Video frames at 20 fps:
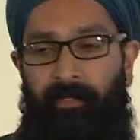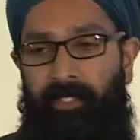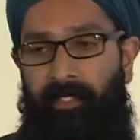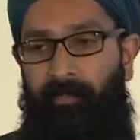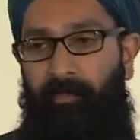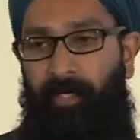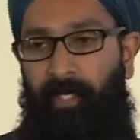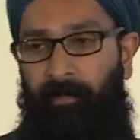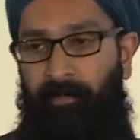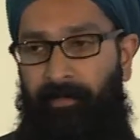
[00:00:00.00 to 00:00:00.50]
these
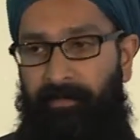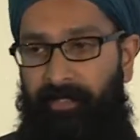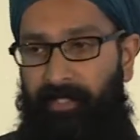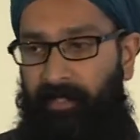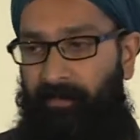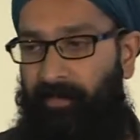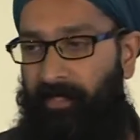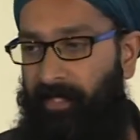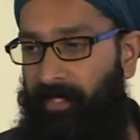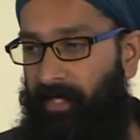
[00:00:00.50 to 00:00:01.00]
problems
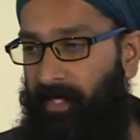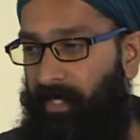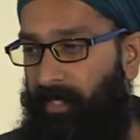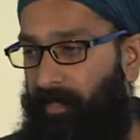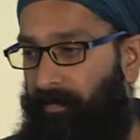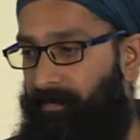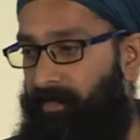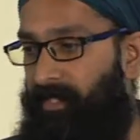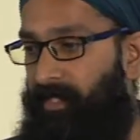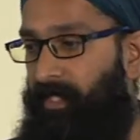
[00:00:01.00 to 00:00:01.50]
that we
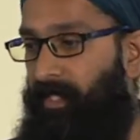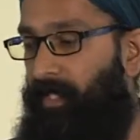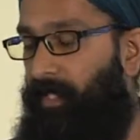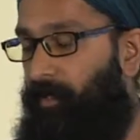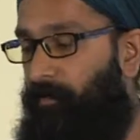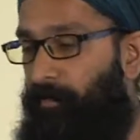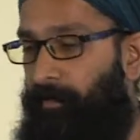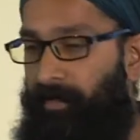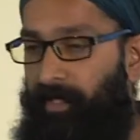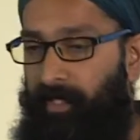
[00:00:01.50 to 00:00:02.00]
see in
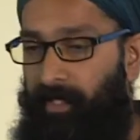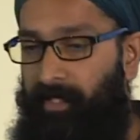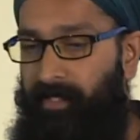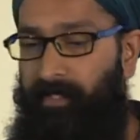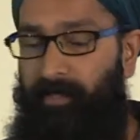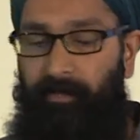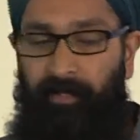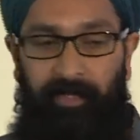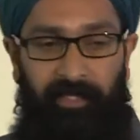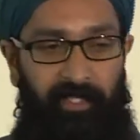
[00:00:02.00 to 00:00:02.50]
government and
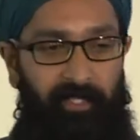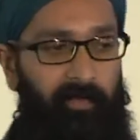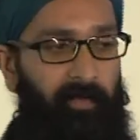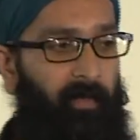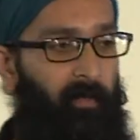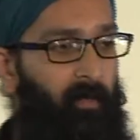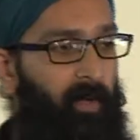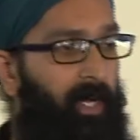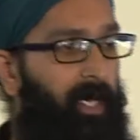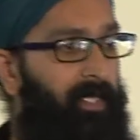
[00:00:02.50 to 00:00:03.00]
some of the things we
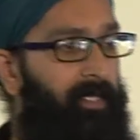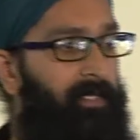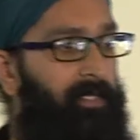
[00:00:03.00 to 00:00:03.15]
want,